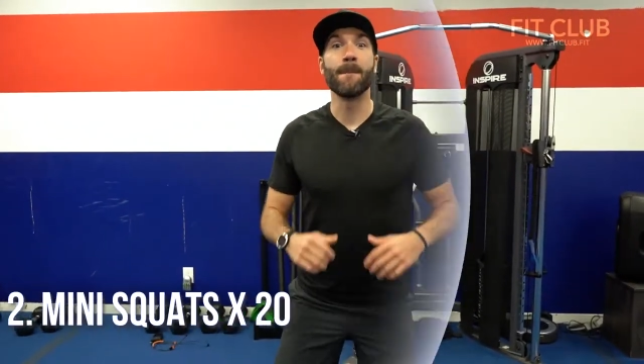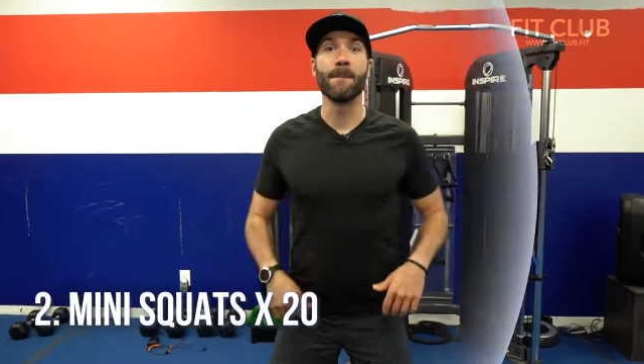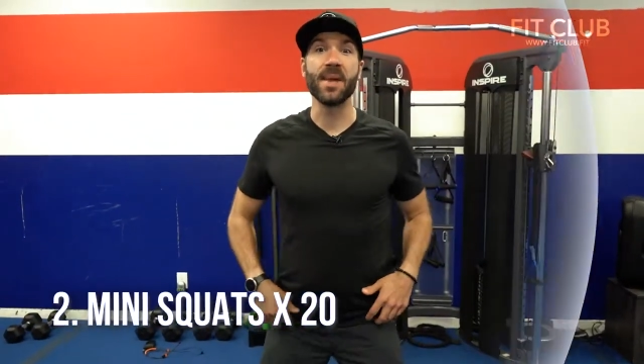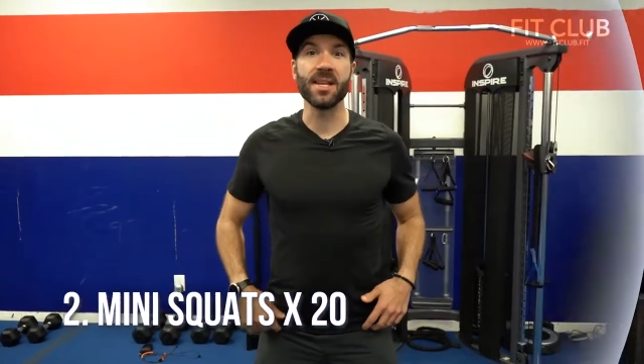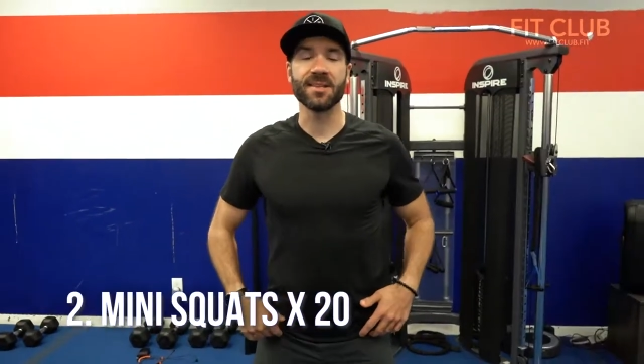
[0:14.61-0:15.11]

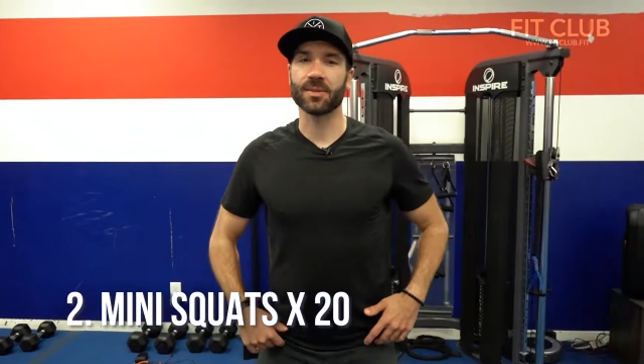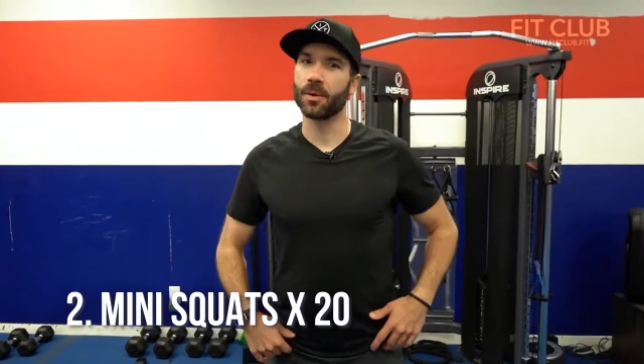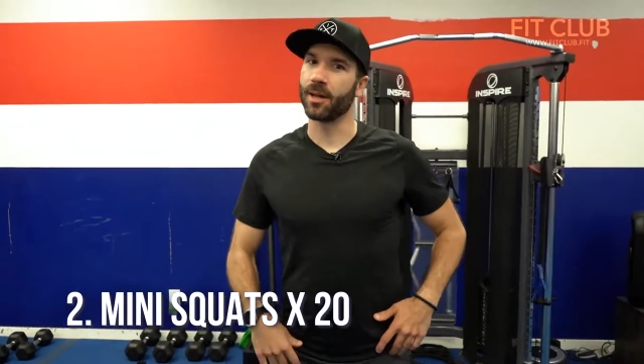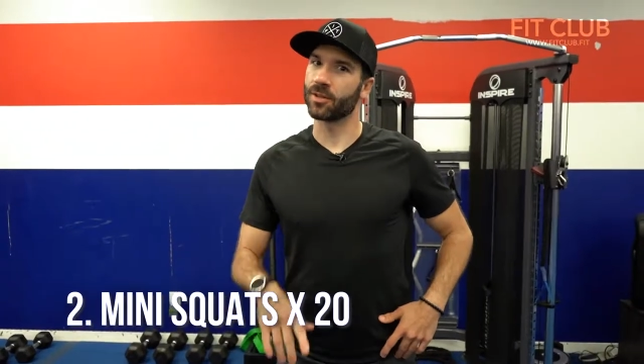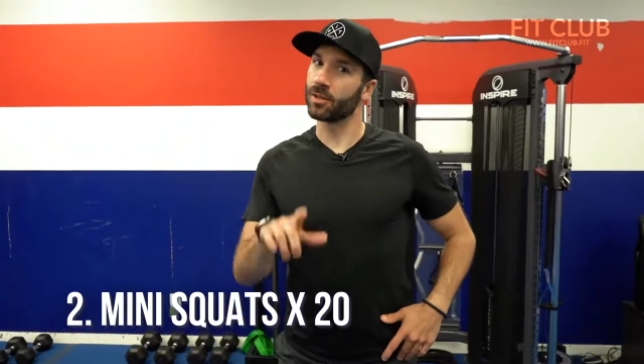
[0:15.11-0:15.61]
mini
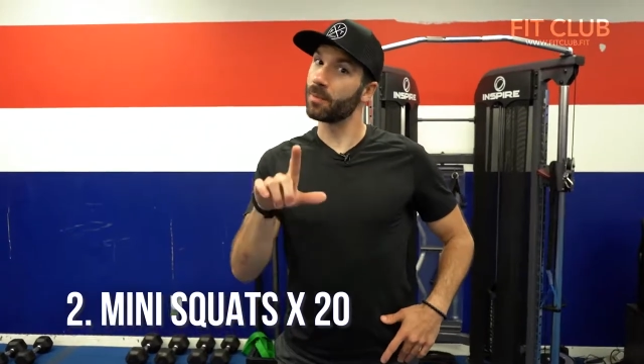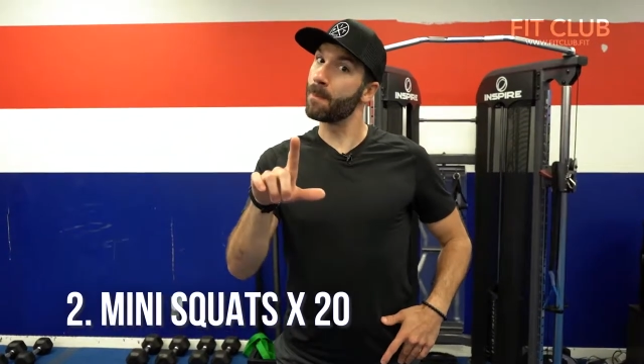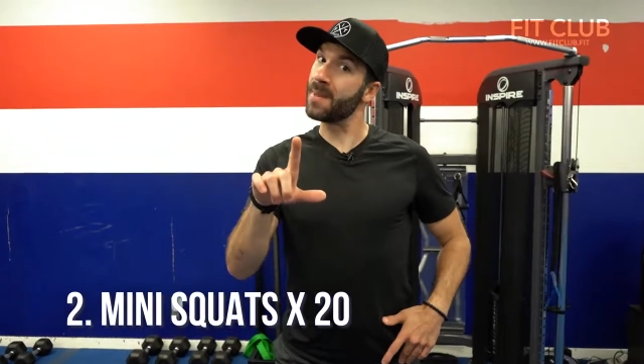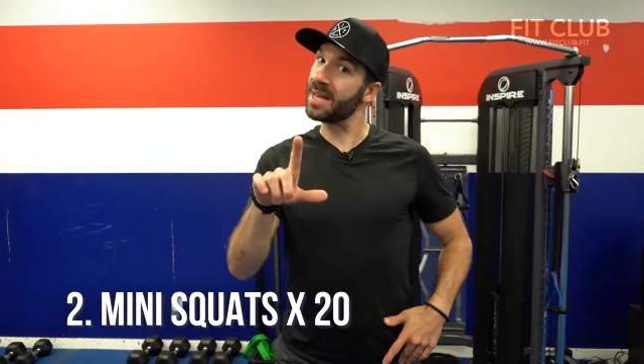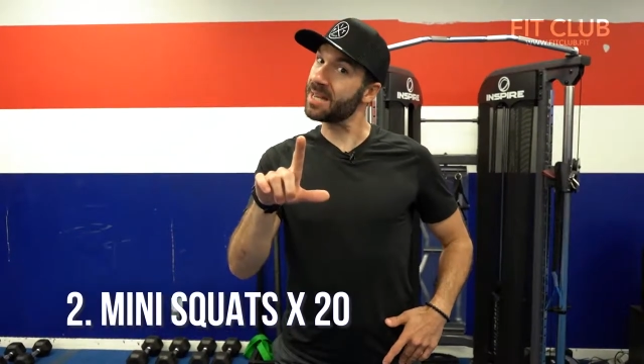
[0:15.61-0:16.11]
squats,
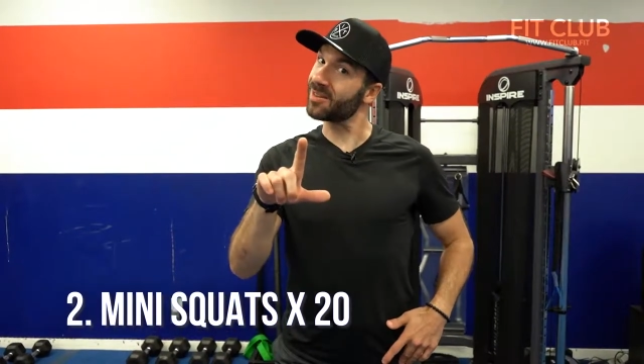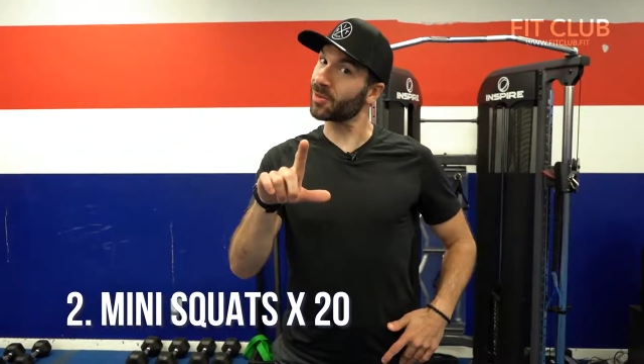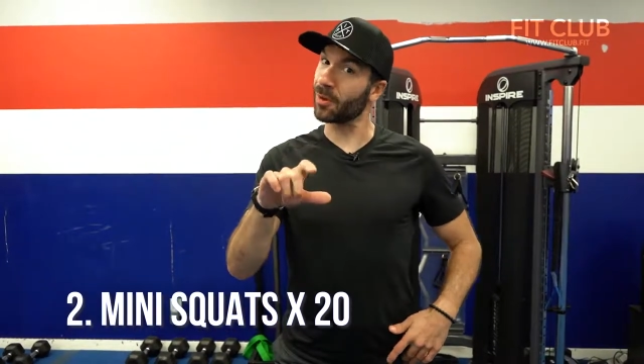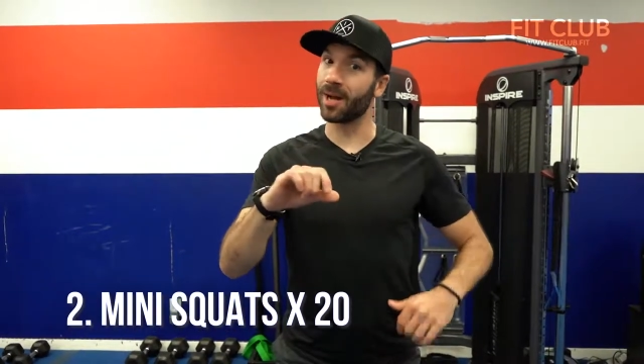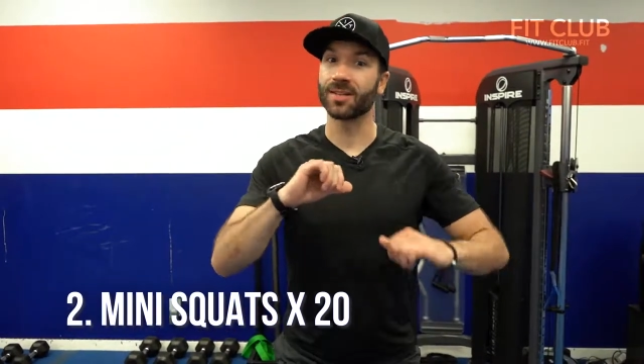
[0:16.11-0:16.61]
mini
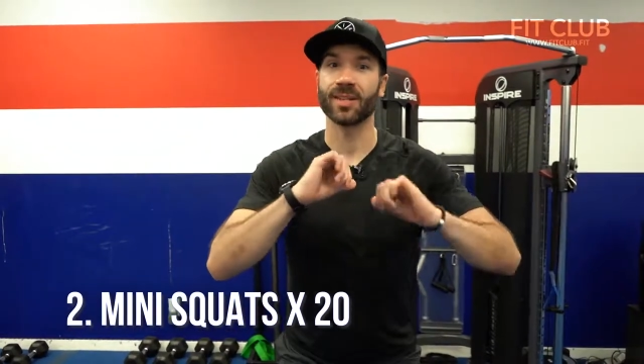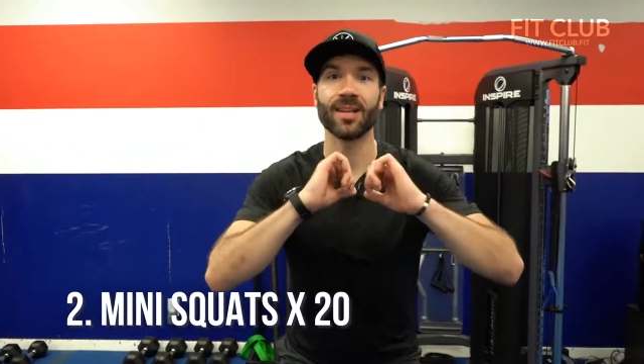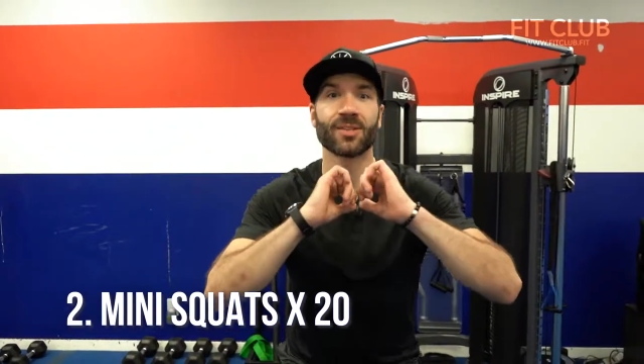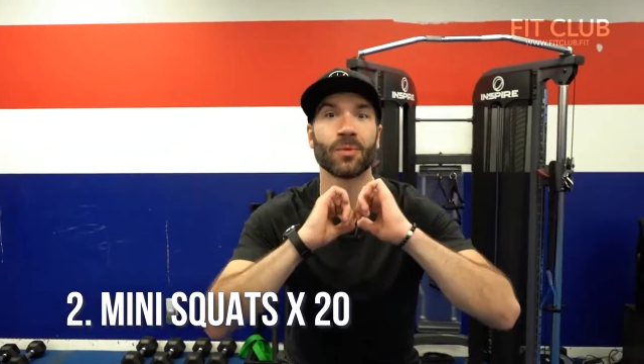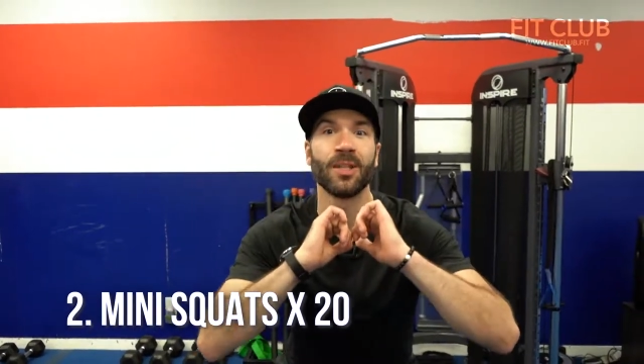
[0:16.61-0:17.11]
squats.
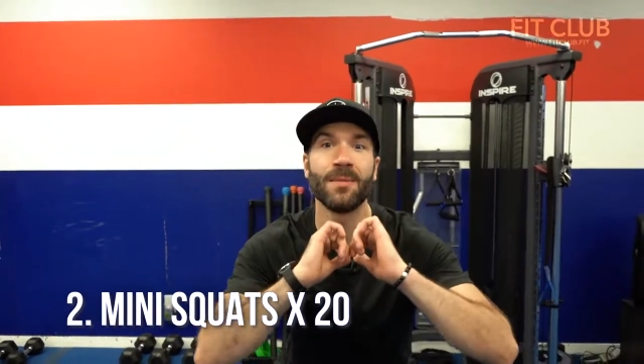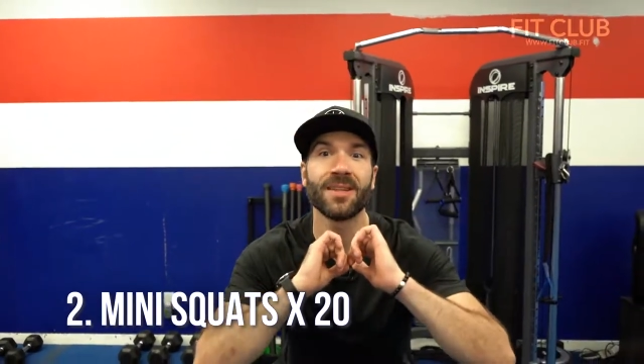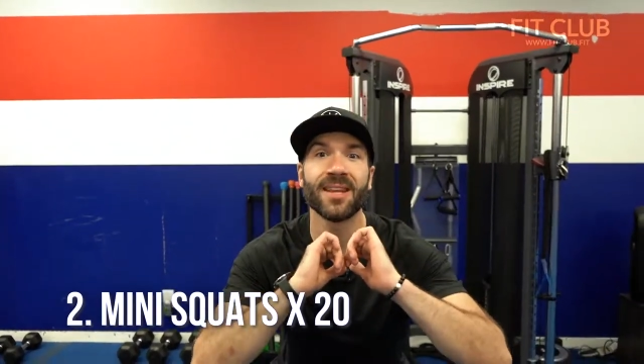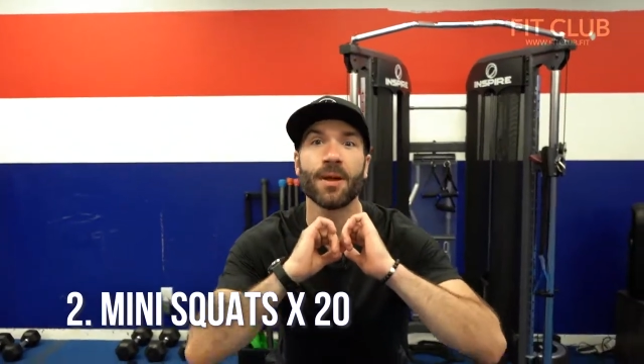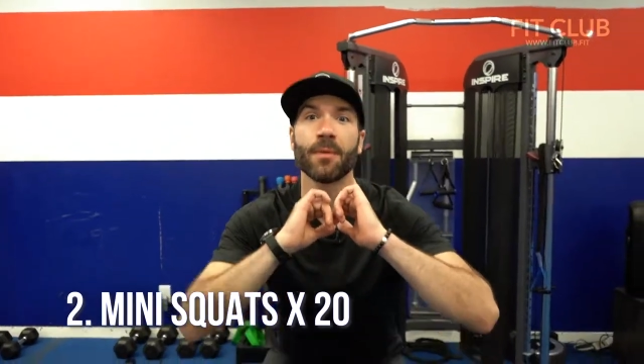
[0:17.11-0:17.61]
Okay, so
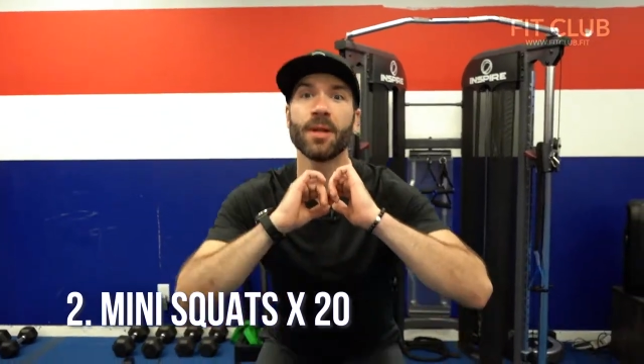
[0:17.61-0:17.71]
limit that